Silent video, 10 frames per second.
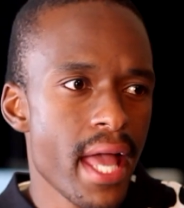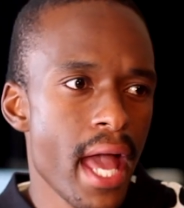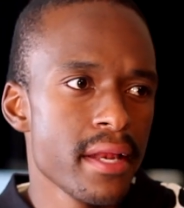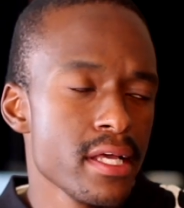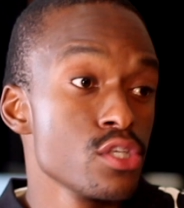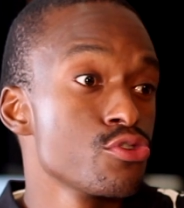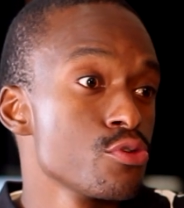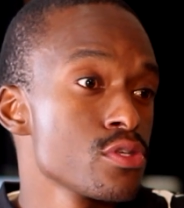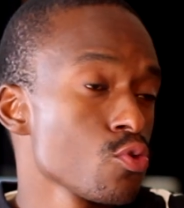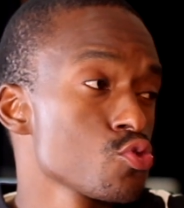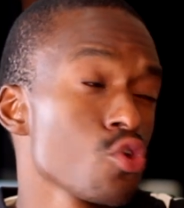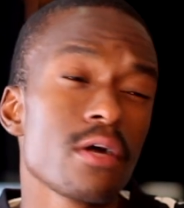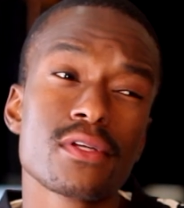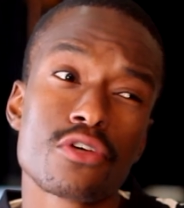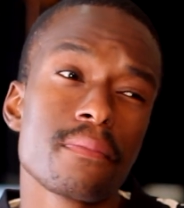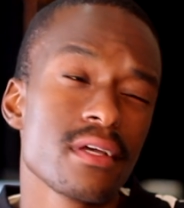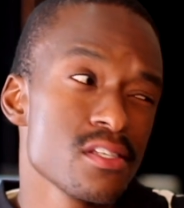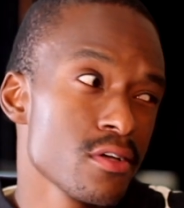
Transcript: and introduce or talk about topics?